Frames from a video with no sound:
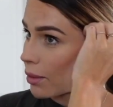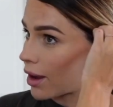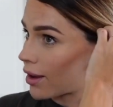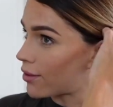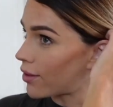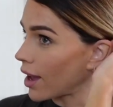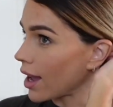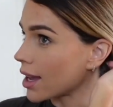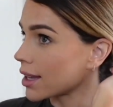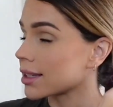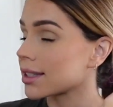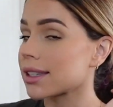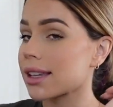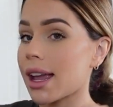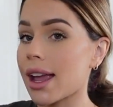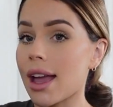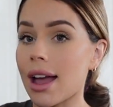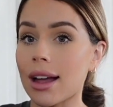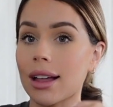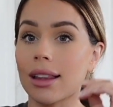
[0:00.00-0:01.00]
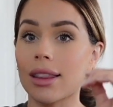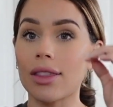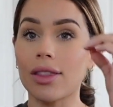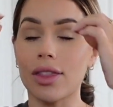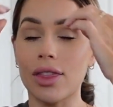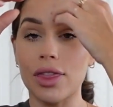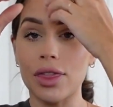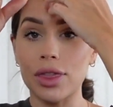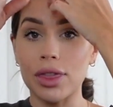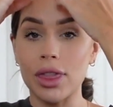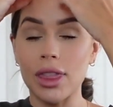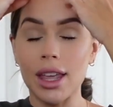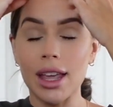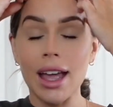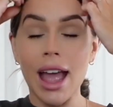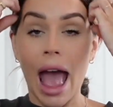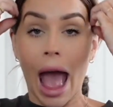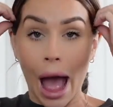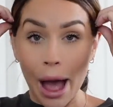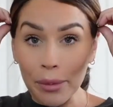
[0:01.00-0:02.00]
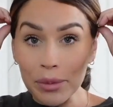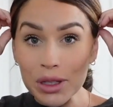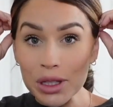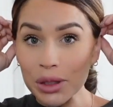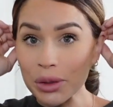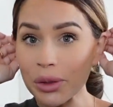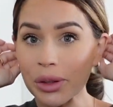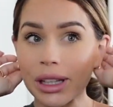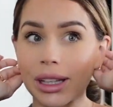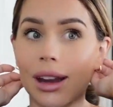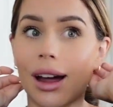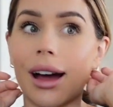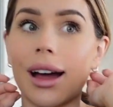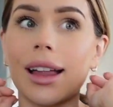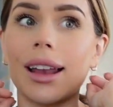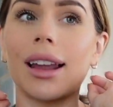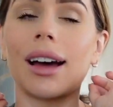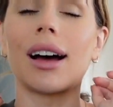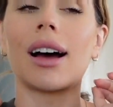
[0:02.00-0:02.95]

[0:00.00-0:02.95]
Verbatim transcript: my face and absolutely not.